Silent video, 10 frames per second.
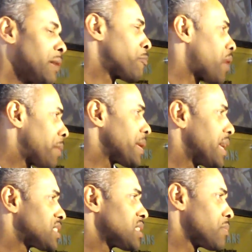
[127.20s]
That probably
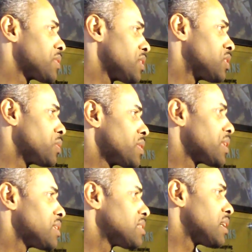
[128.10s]
has something to do
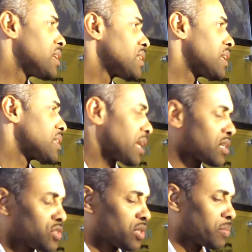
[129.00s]
with it.
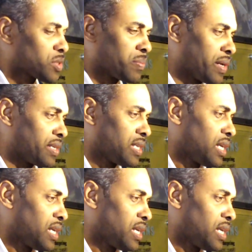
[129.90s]
That contributes, but